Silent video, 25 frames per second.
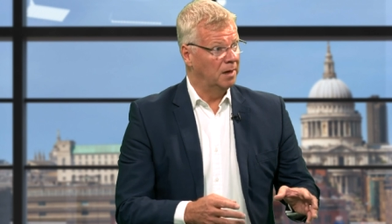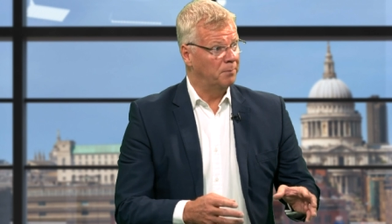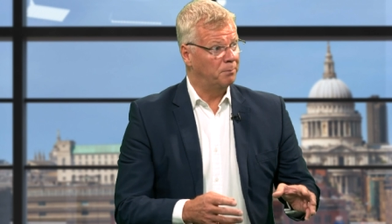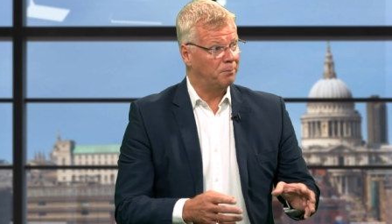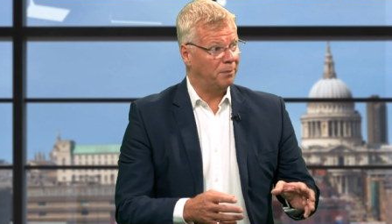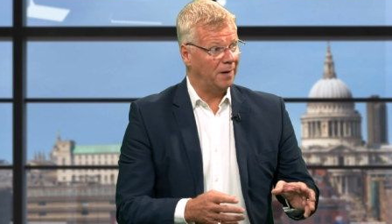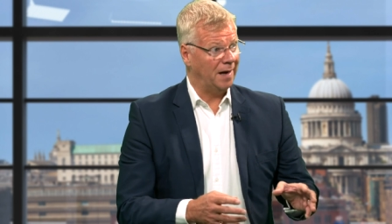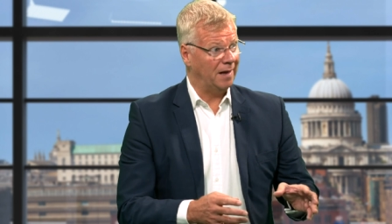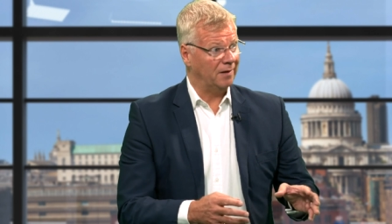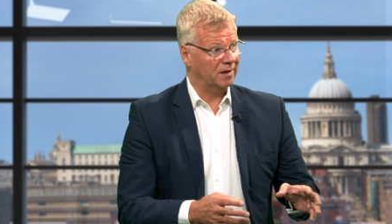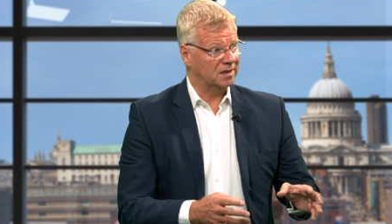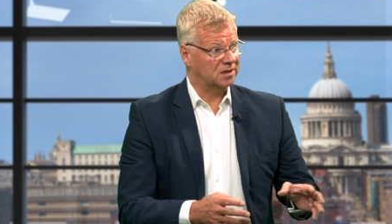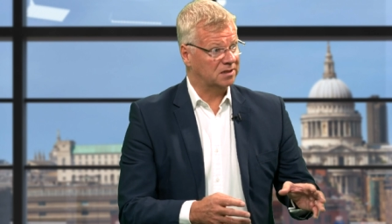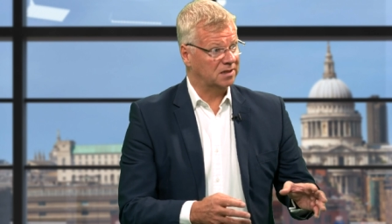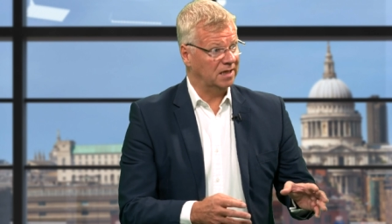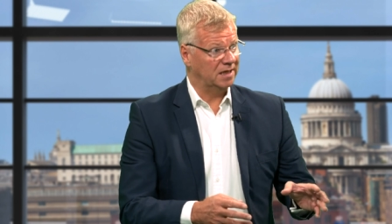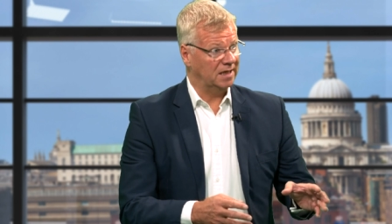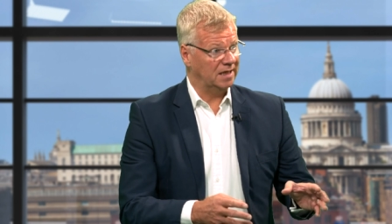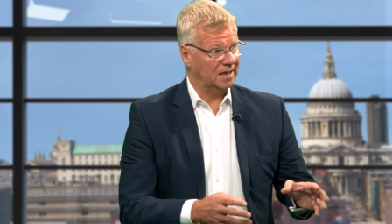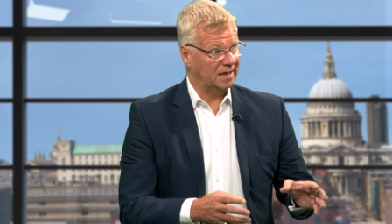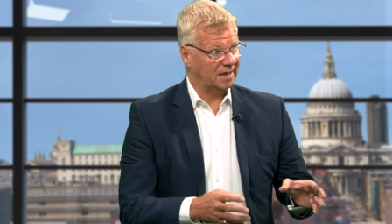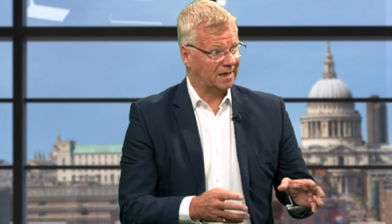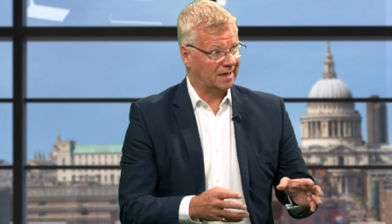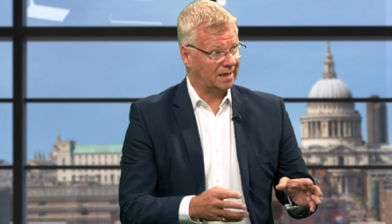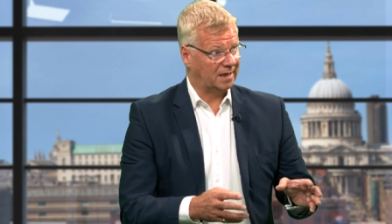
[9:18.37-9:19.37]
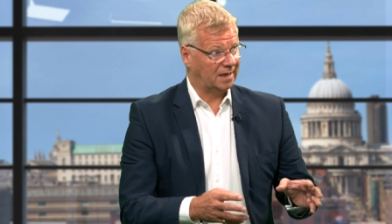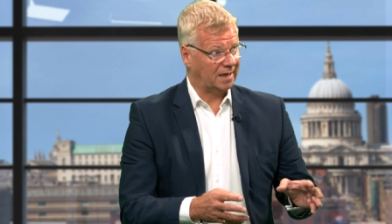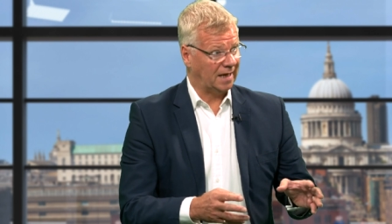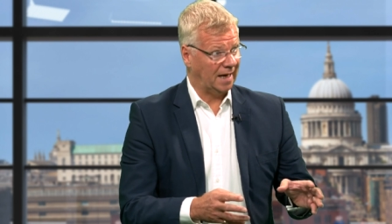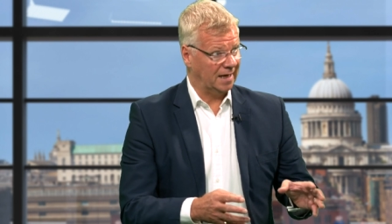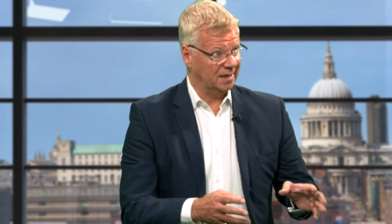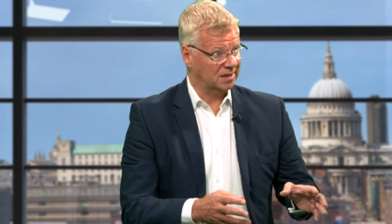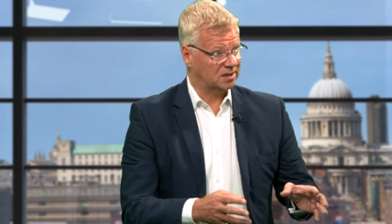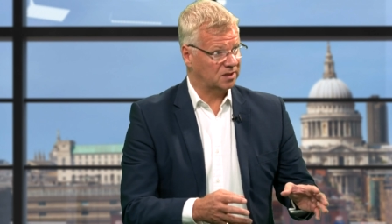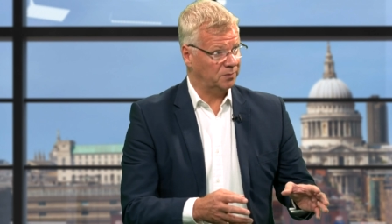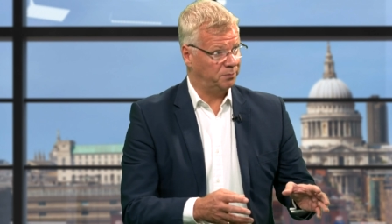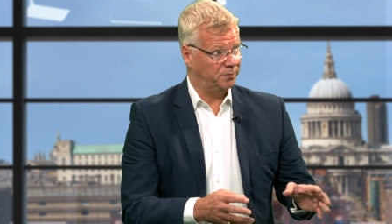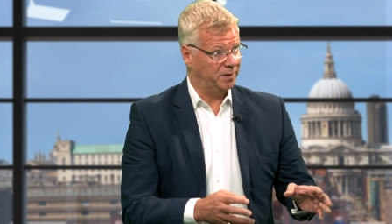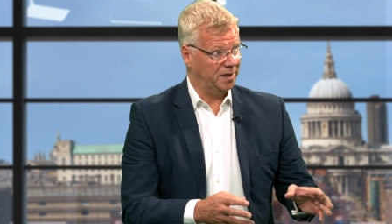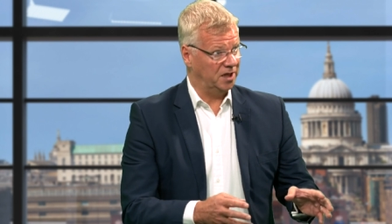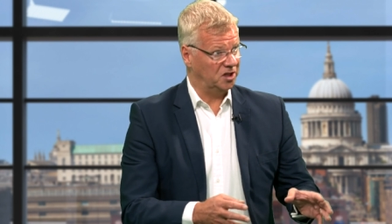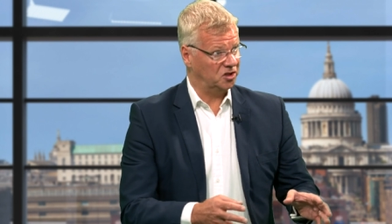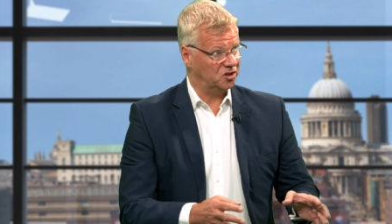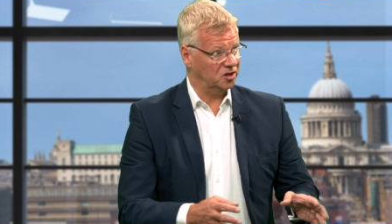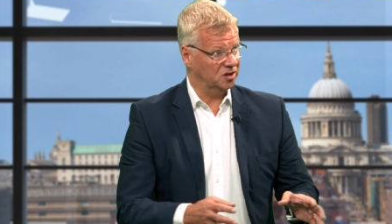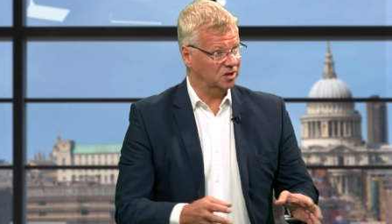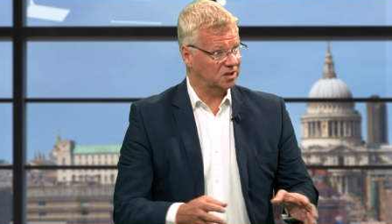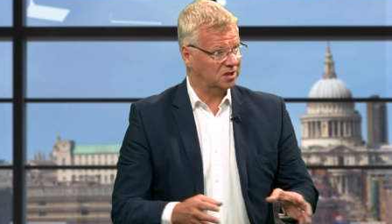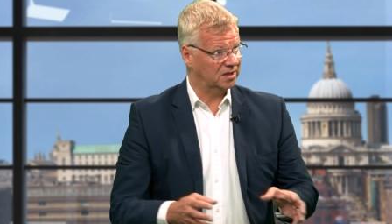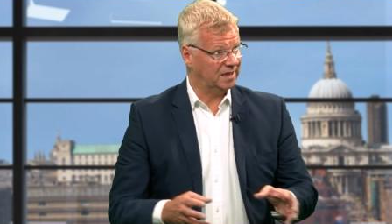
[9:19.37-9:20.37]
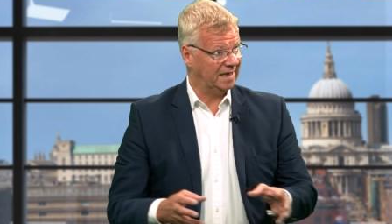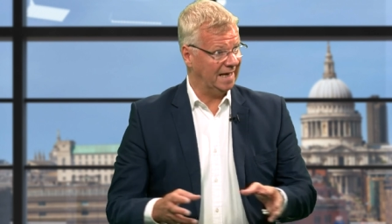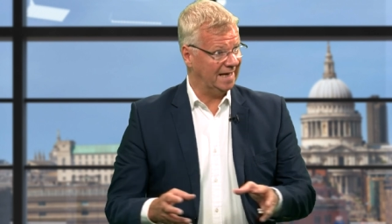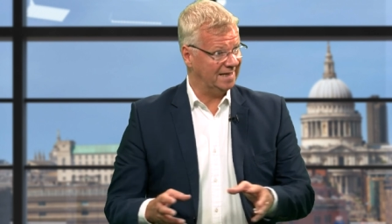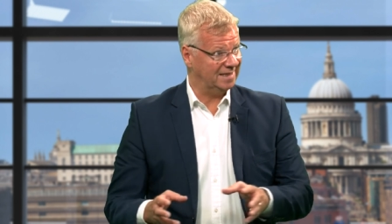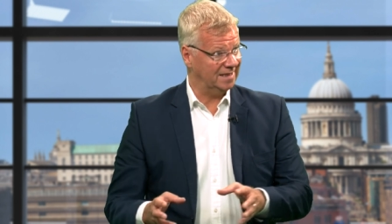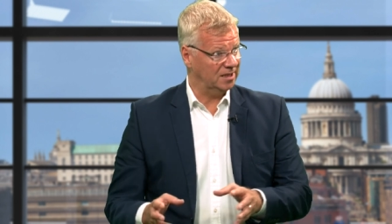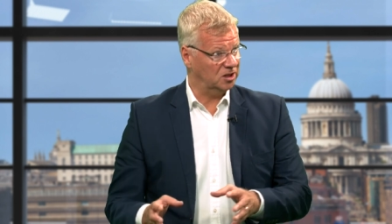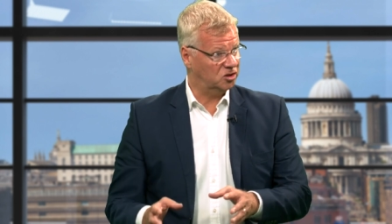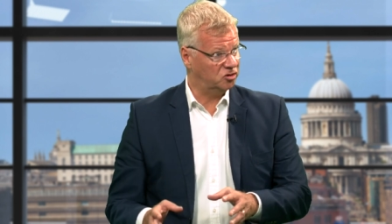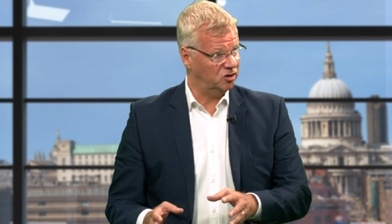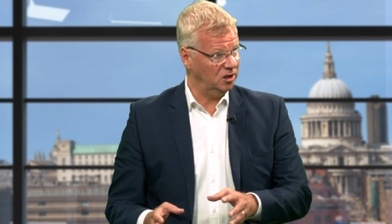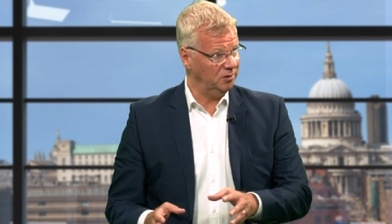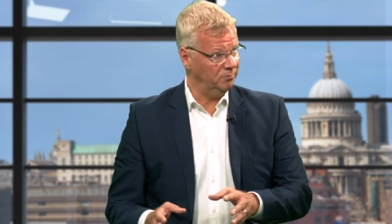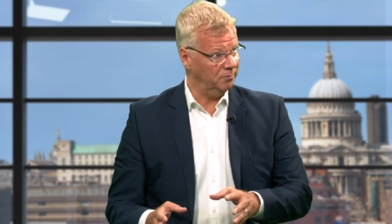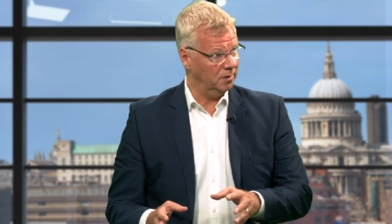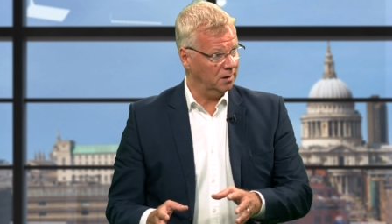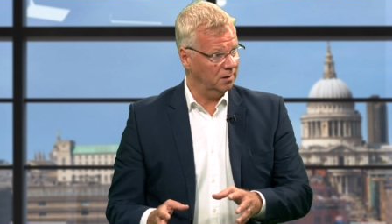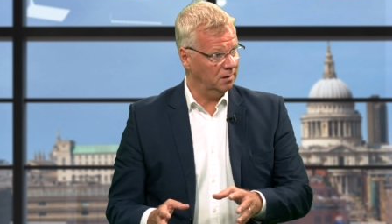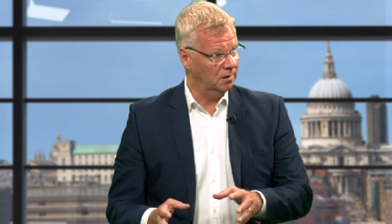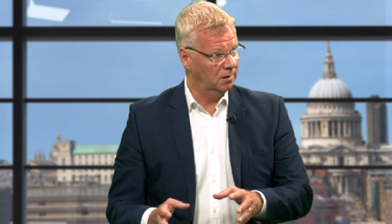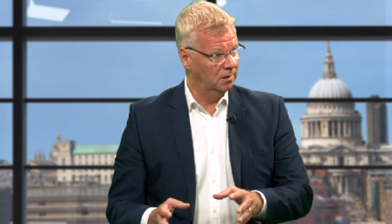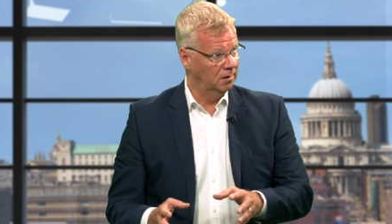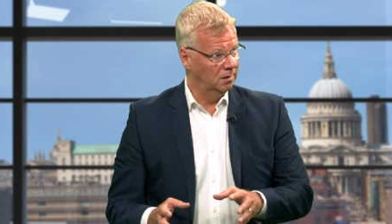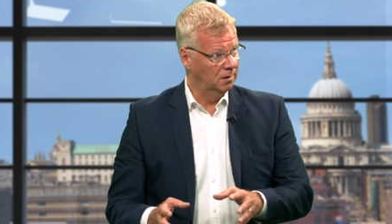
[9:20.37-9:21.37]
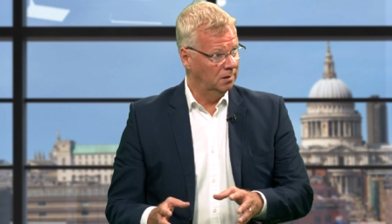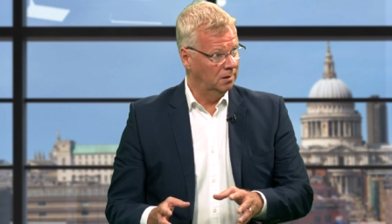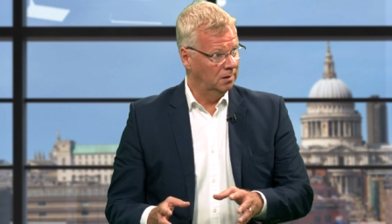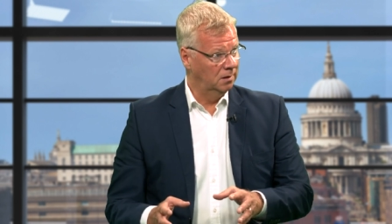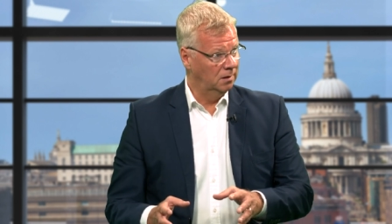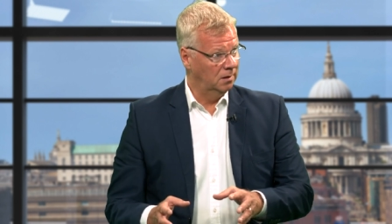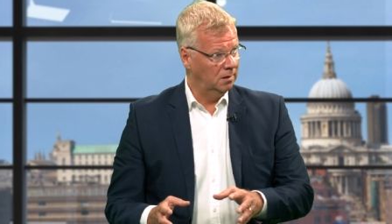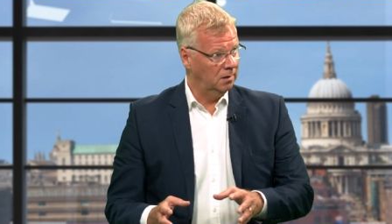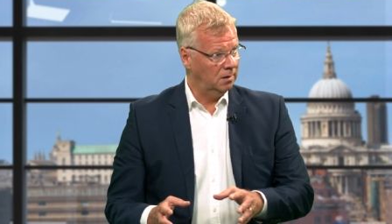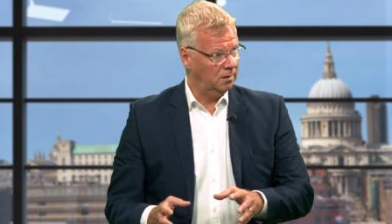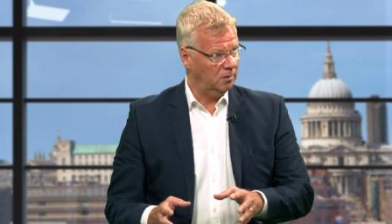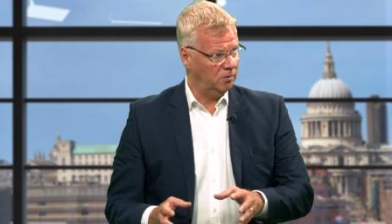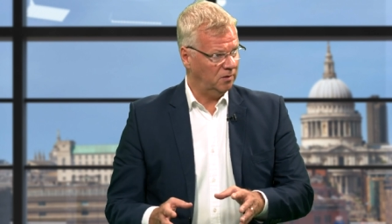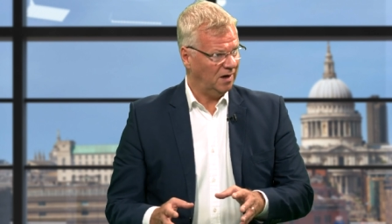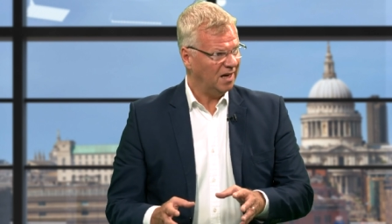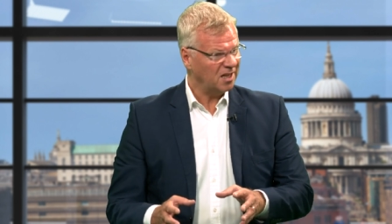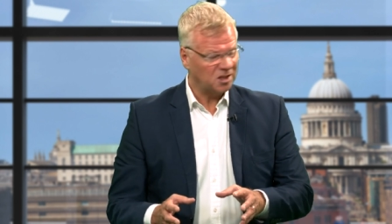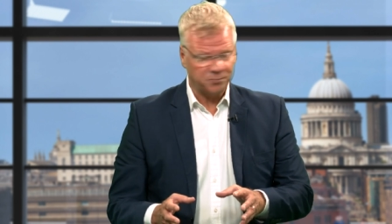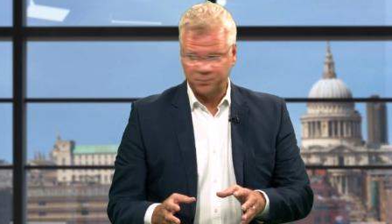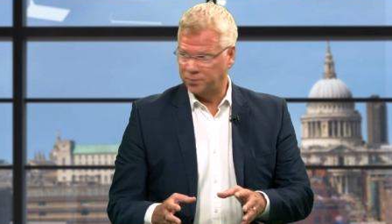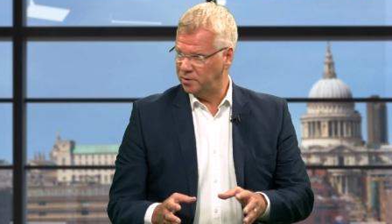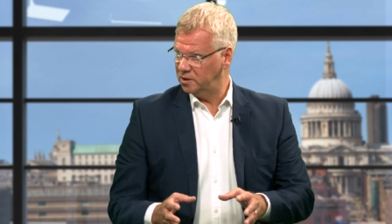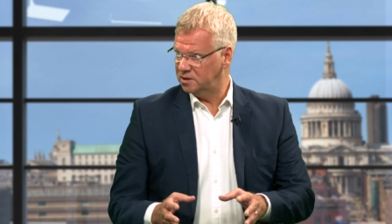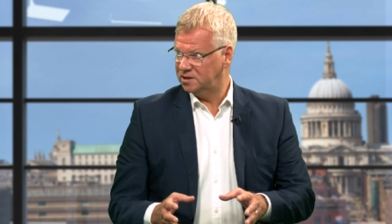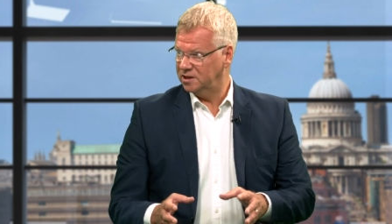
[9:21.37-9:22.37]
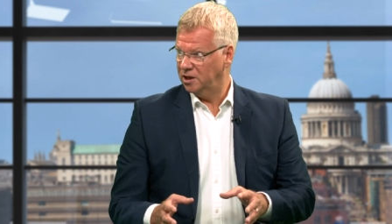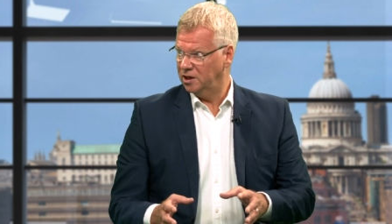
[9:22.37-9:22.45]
Palestinian cancer patients getting treatment. Now, that's pretty